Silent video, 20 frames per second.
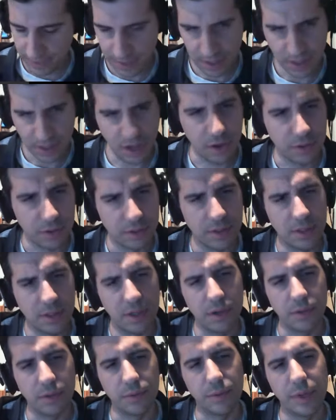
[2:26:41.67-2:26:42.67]
No,
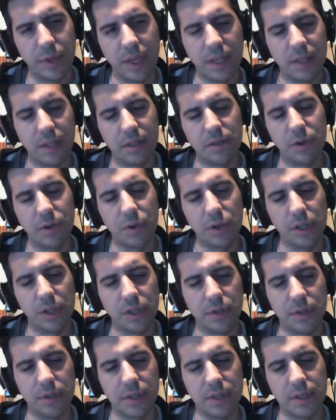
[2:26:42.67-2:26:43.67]
we can totally
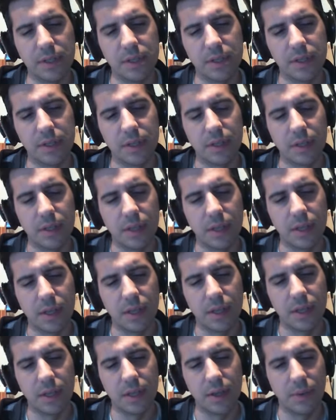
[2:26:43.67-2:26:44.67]
do this.
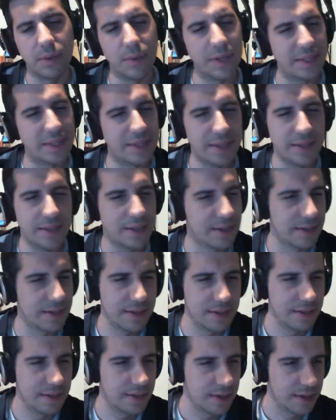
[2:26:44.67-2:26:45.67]
What the?
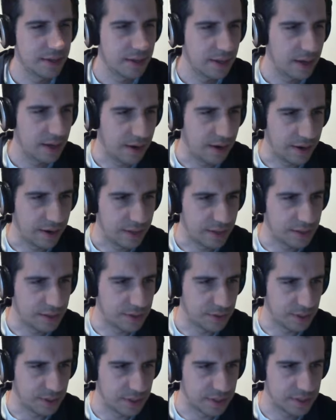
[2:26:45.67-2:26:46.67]
All right, let's
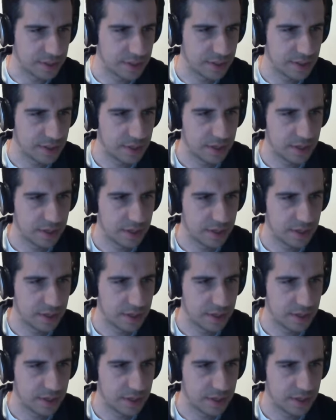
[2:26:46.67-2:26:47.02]
do this.